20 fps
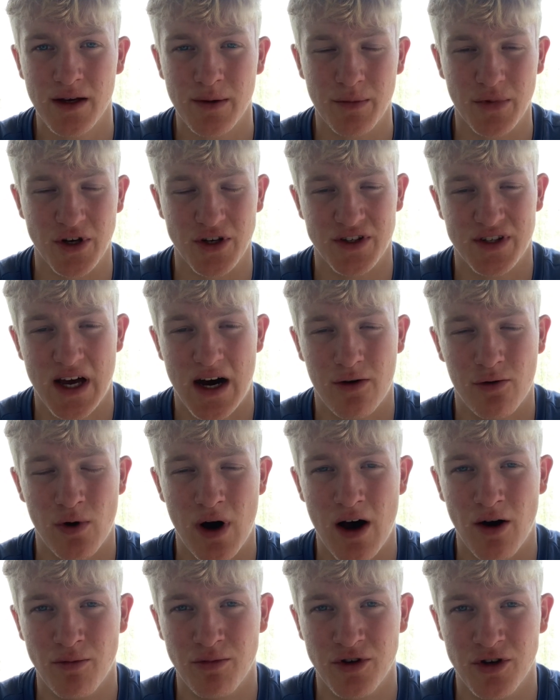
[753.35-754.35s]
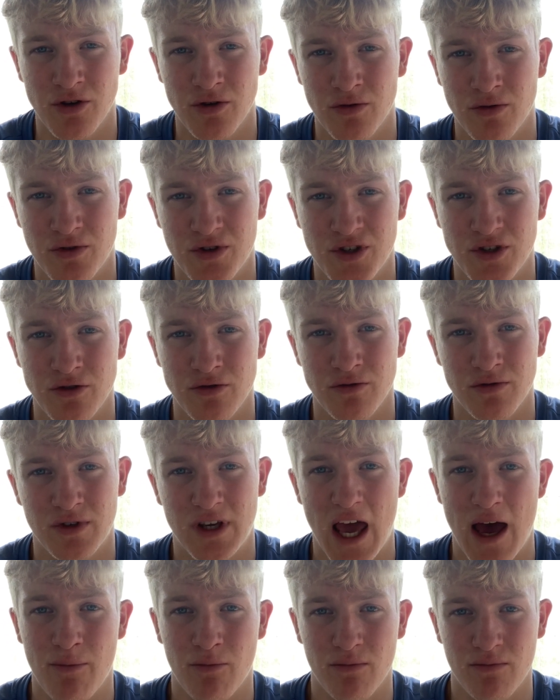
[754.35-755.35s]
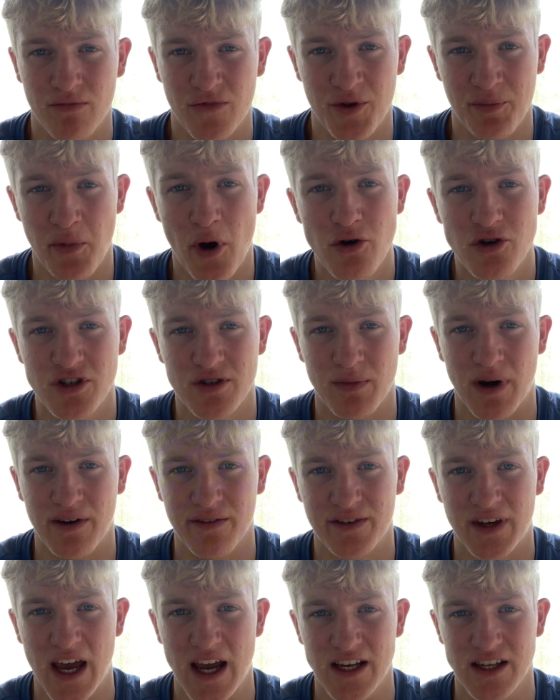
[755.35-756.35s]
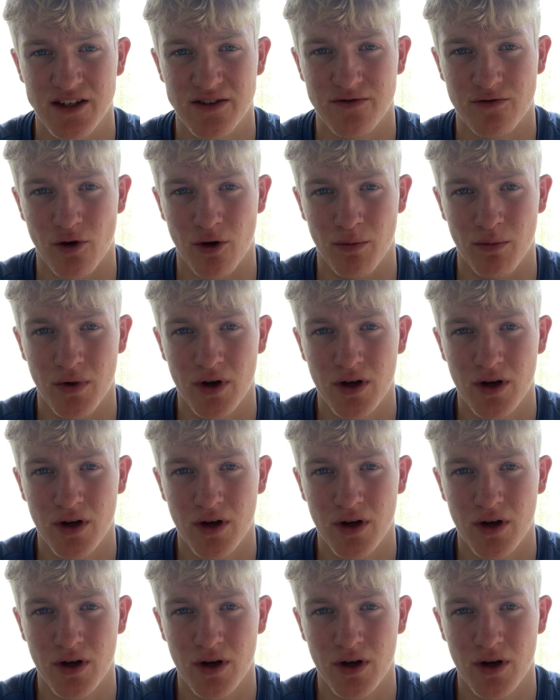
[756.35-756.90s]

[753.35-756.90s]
because that will help you to get the most amount of gains from